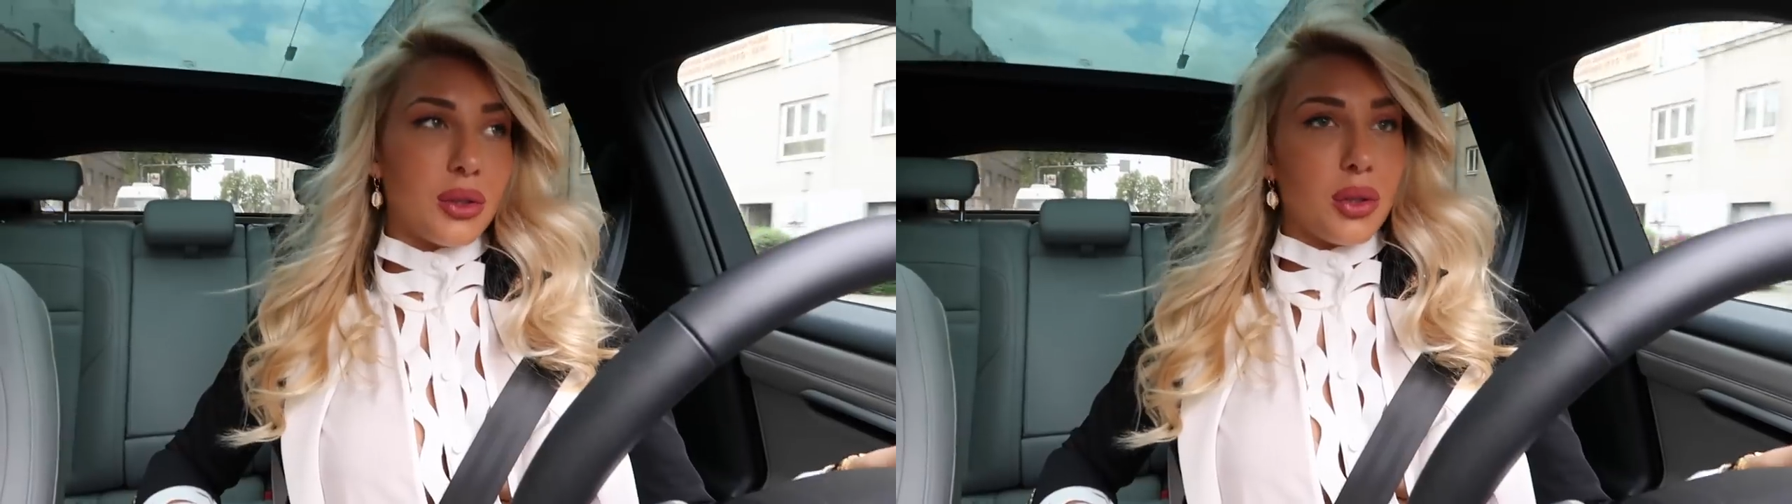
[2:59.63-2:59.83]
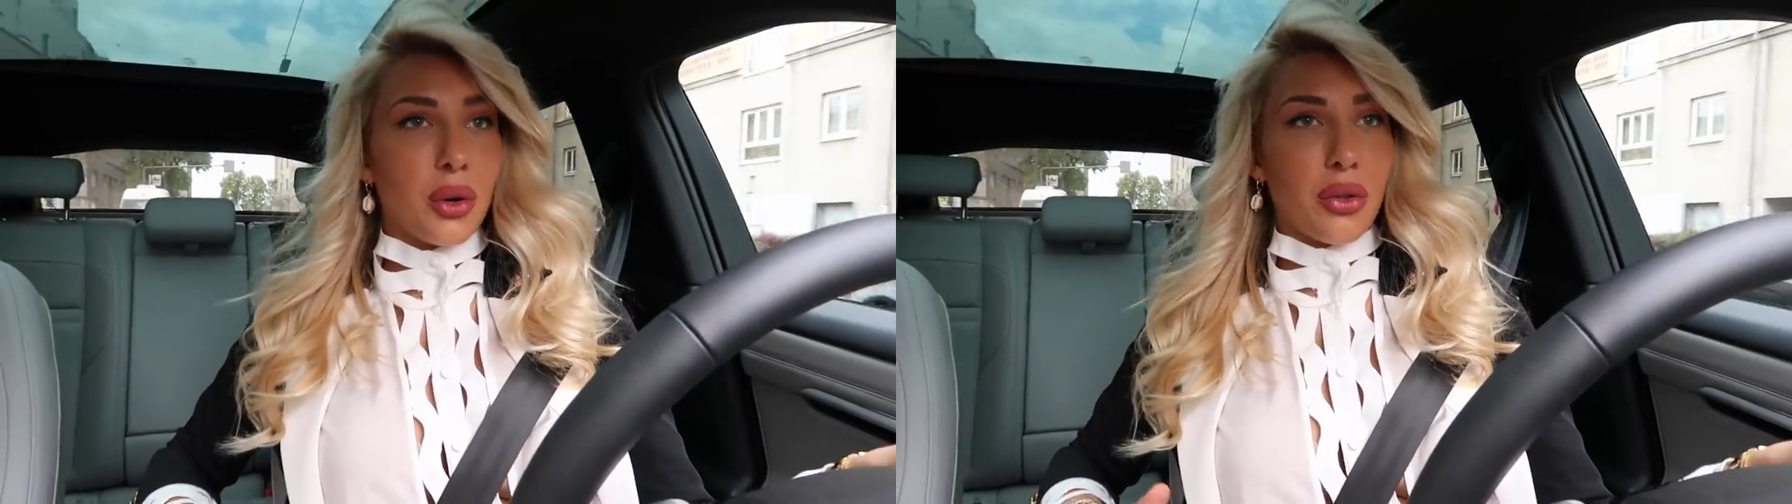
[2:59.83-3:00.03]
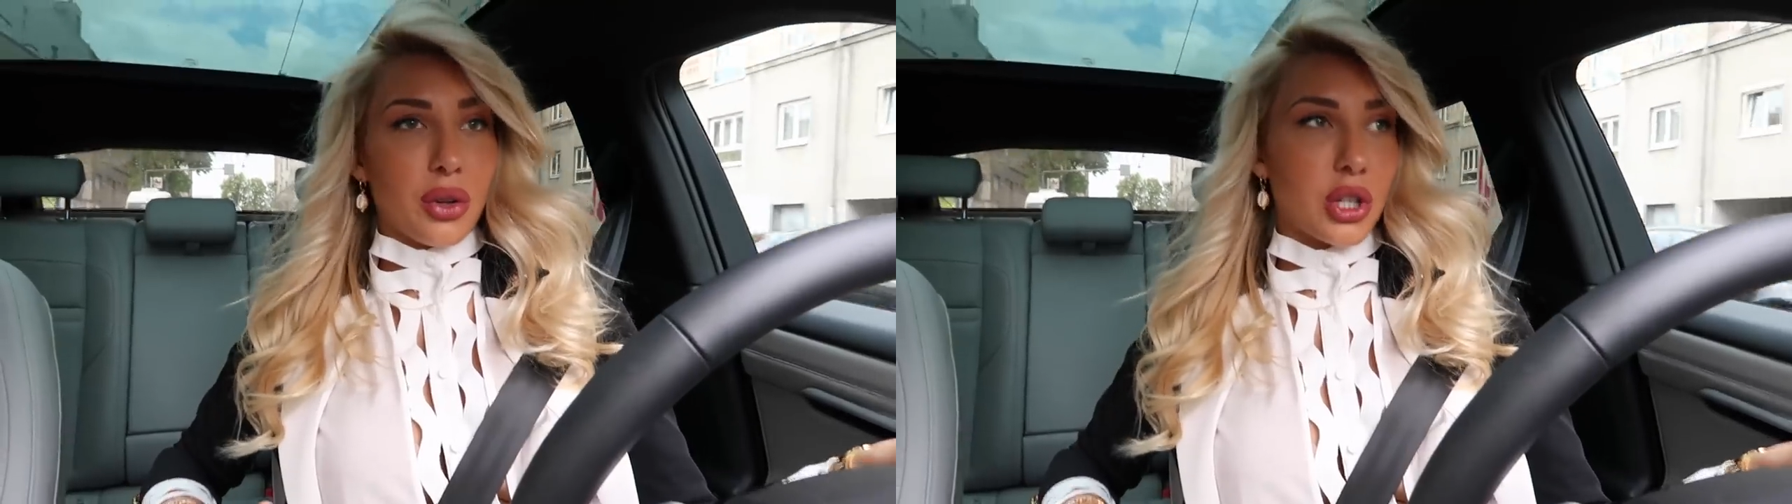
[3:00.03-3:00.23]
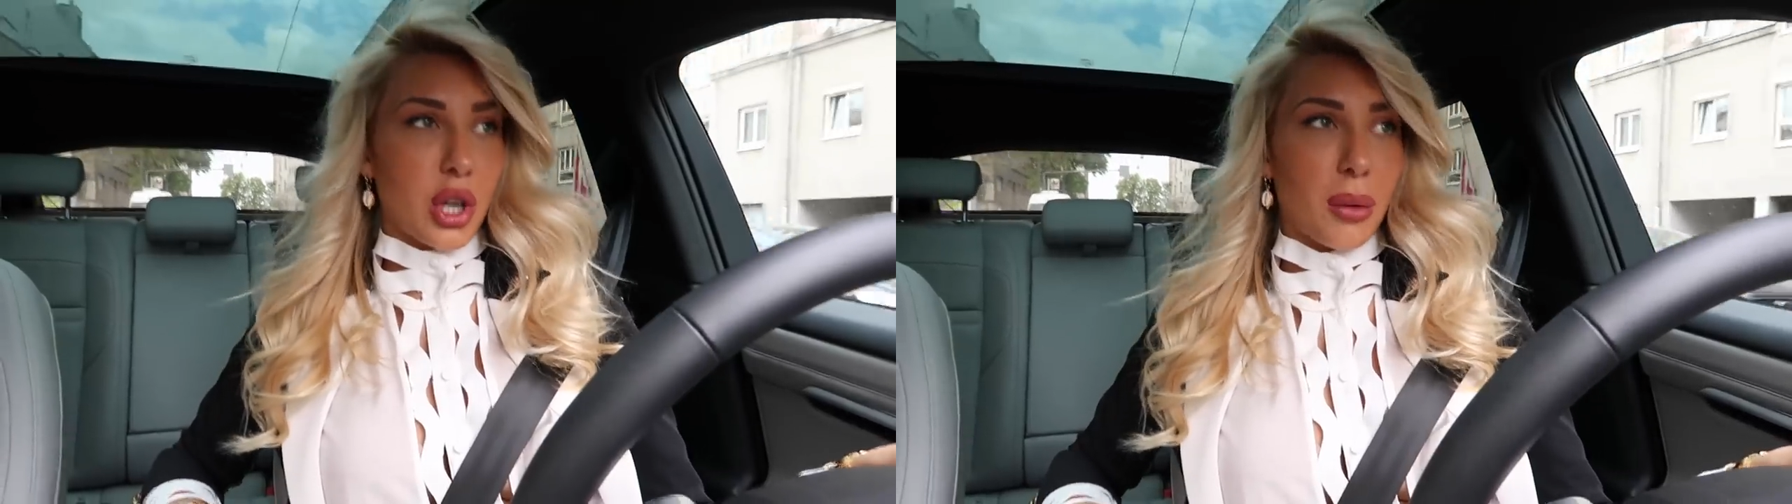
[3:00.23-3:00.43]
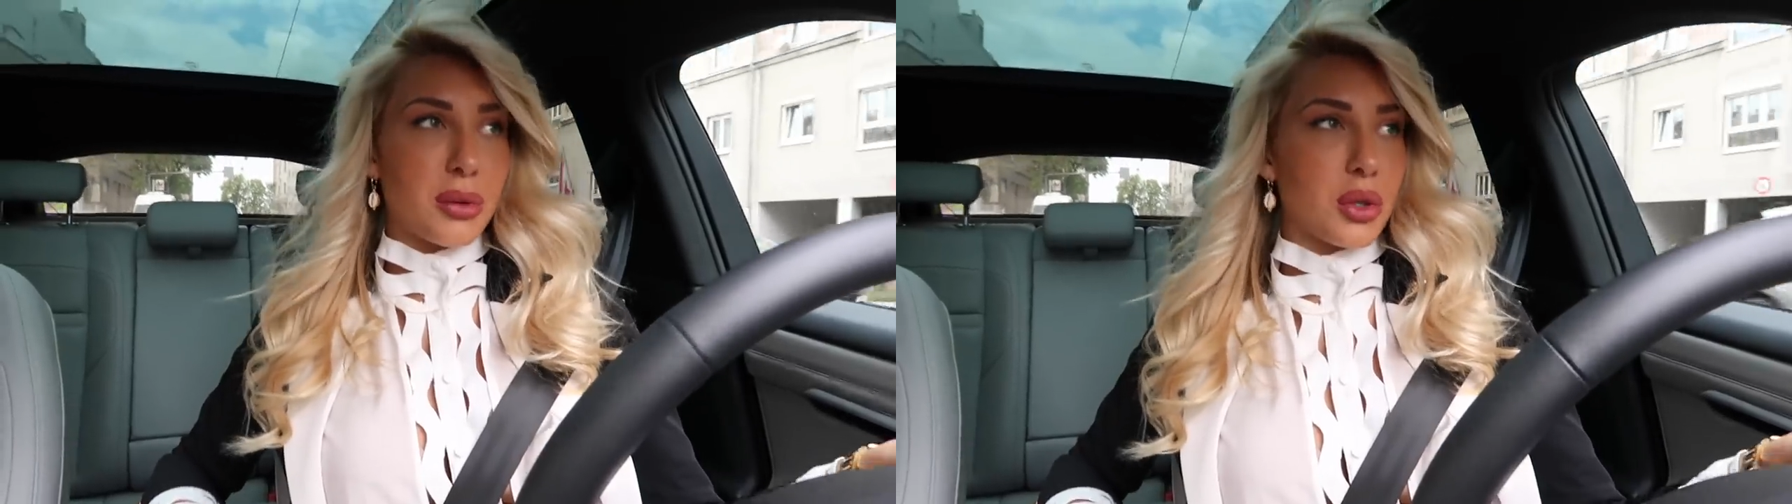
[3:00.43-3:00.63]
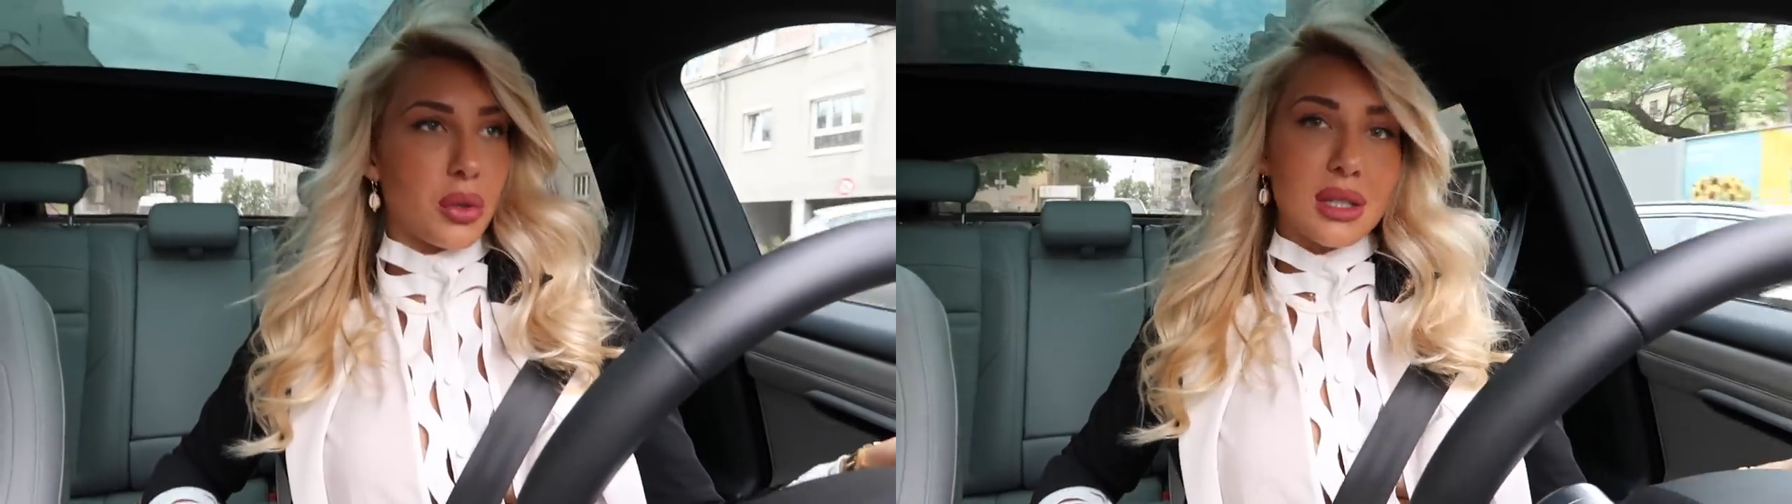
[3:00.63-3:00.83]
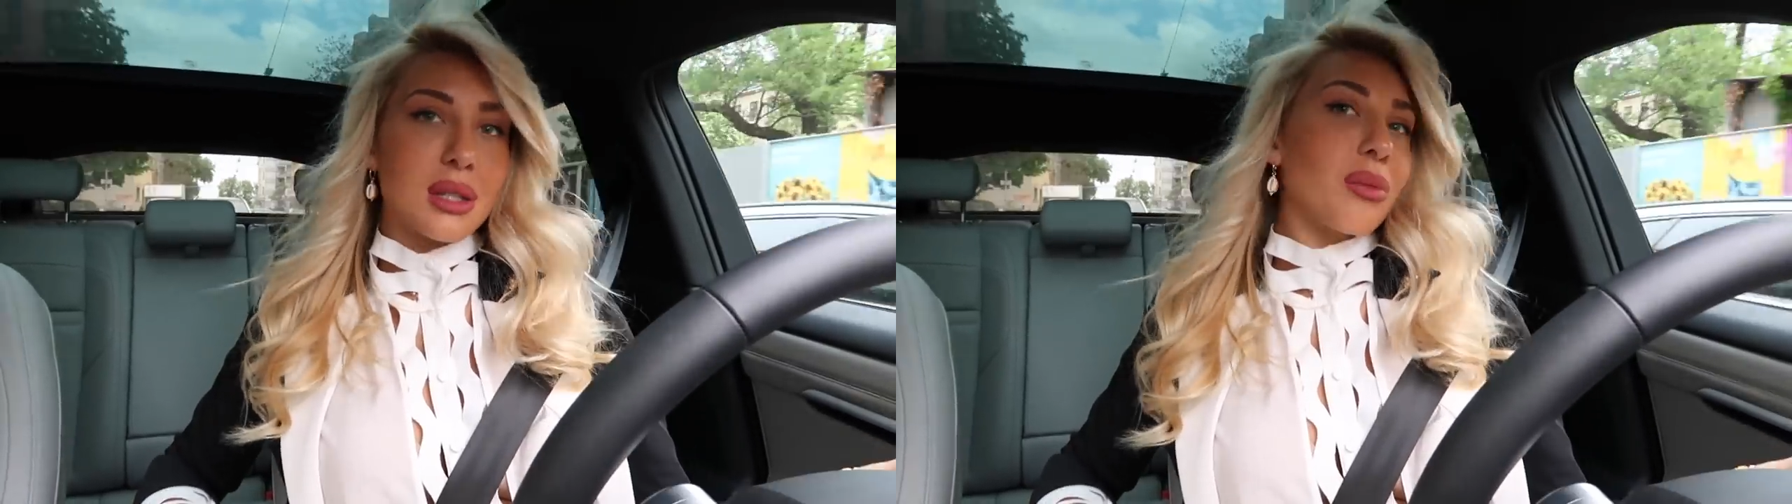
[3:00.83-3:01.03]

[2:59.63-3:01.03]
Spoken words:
two or three shops to,